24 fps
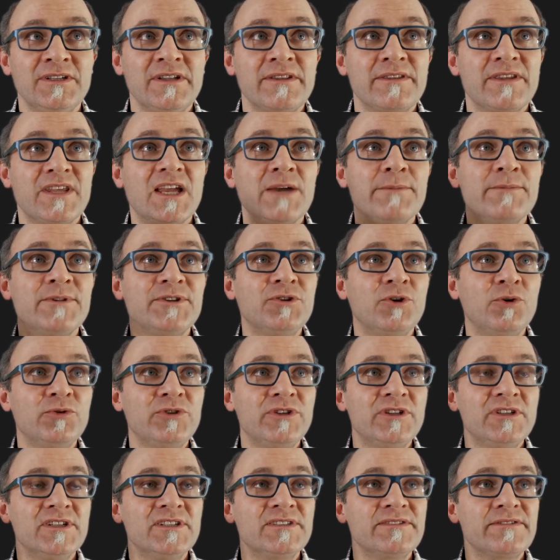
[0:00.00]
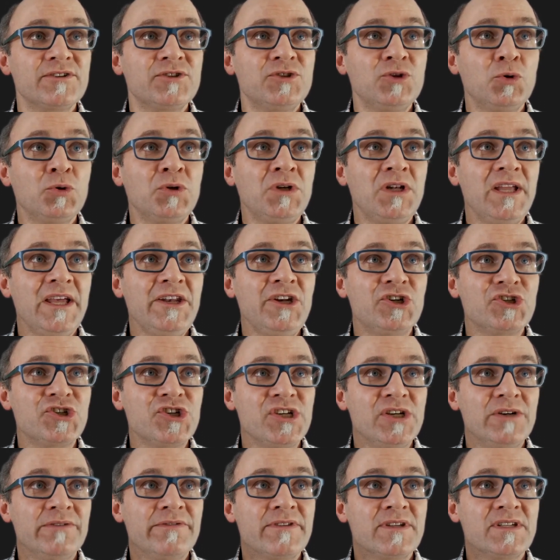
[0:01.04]
The Hamiltonian is the total
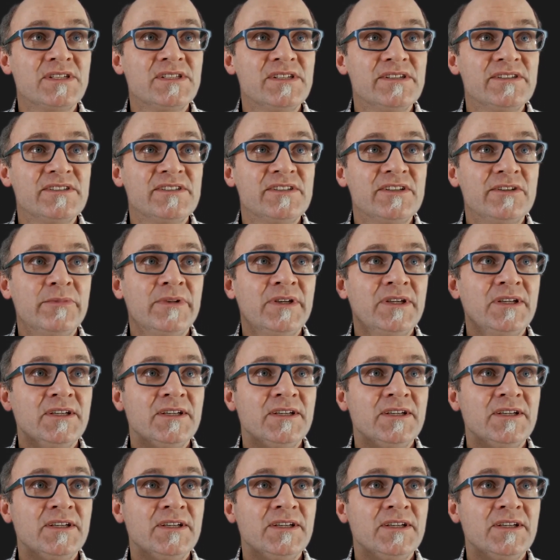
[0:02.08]
energy of the system.